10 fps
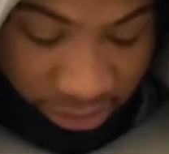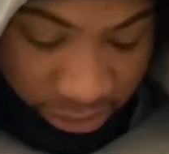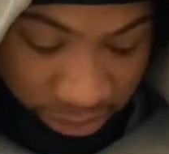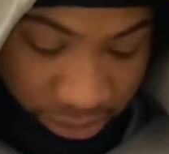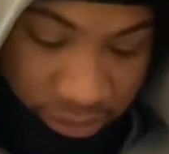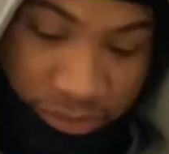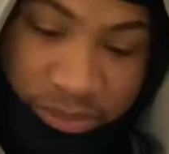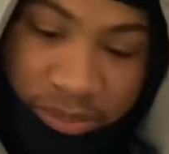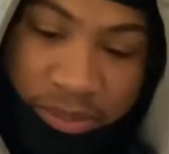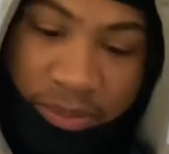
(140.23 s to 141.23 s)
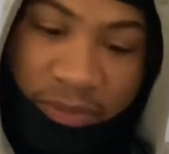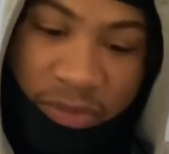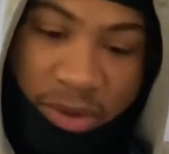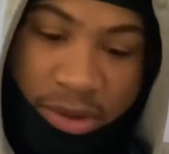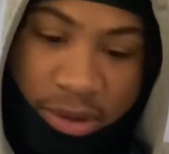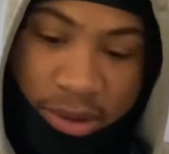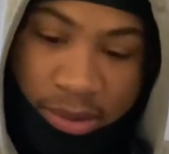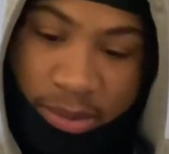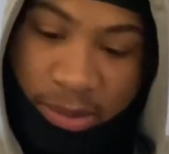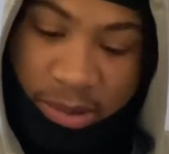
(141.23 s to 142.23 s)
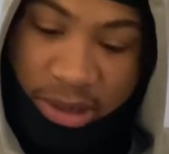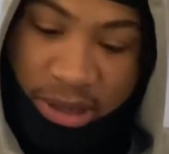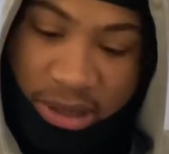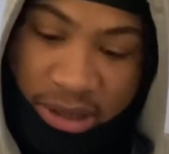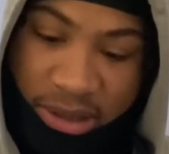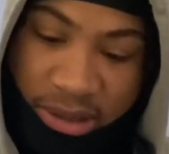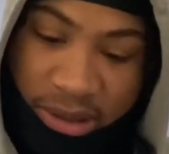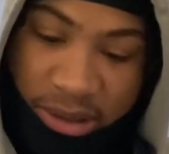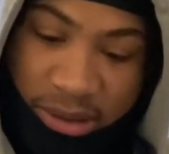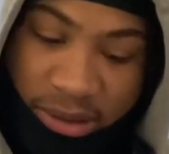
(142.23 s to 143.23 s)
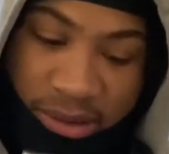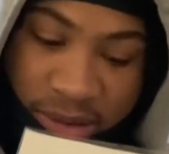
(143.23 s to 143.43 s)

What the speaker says: Nothing is said.